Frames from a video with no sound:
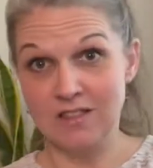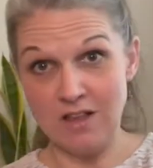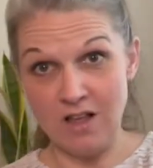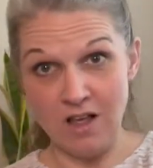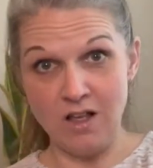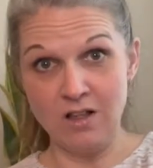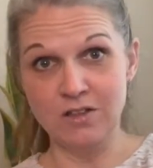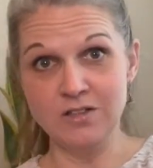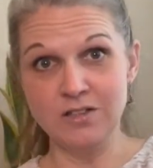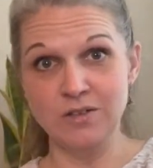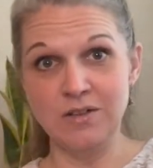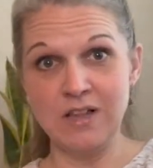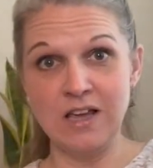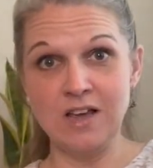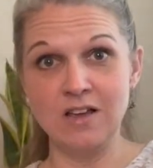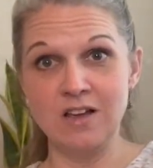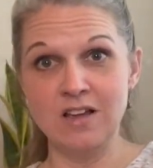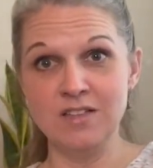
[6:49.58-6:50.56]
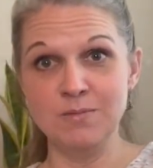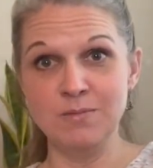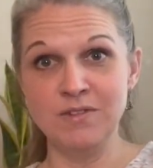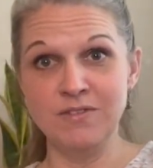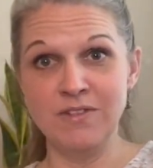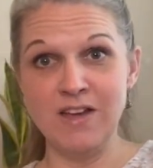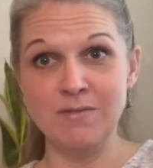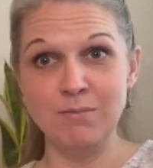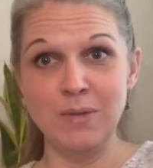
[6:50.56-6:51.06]
Also, that cost me
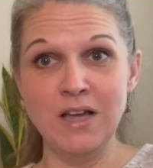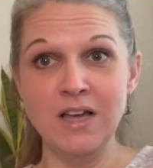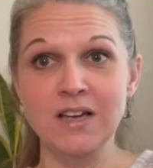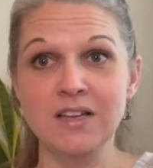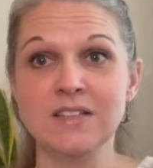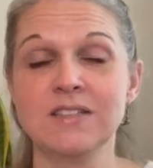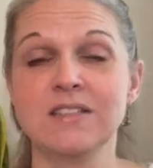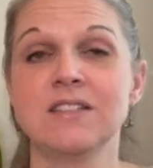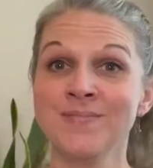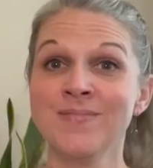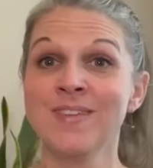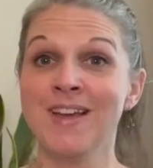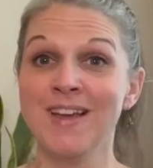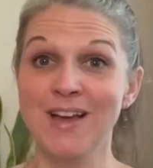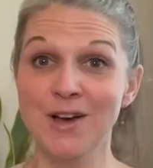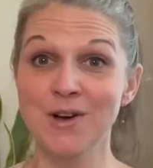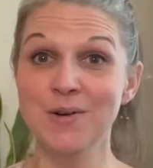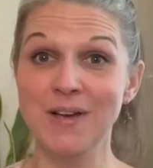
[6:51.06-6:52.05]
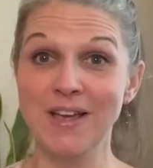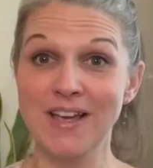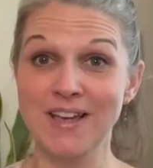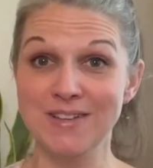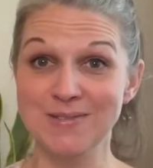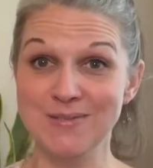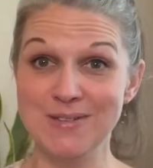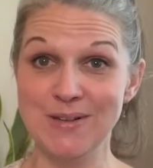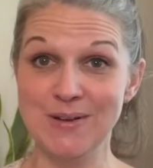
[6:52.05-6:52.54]
$5.
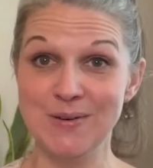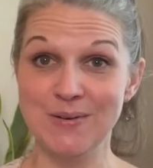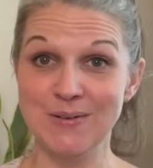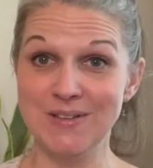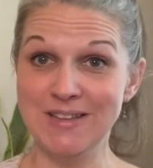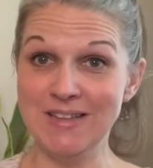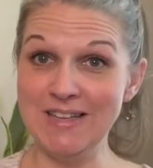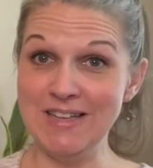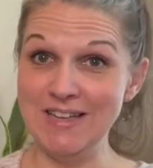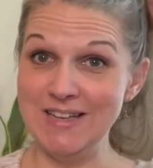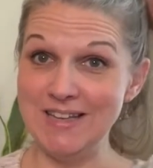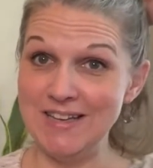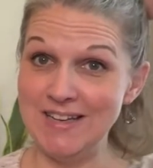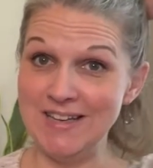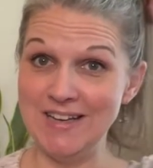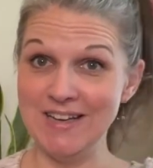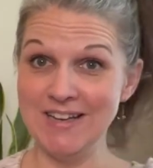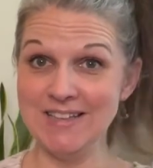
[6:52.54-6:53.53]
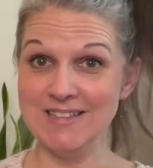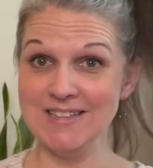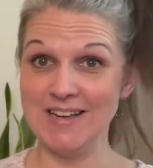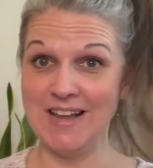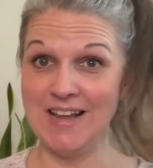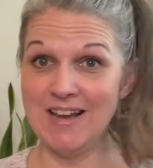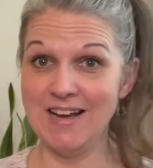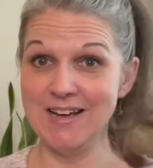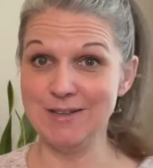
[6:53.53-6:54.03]
Okay, so the next
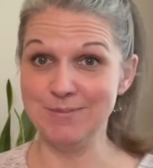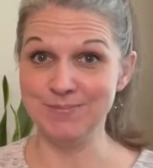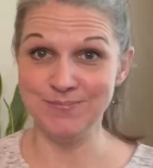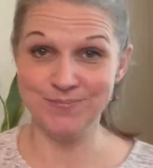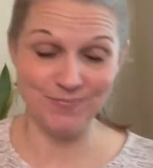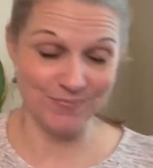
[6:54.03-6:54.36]
item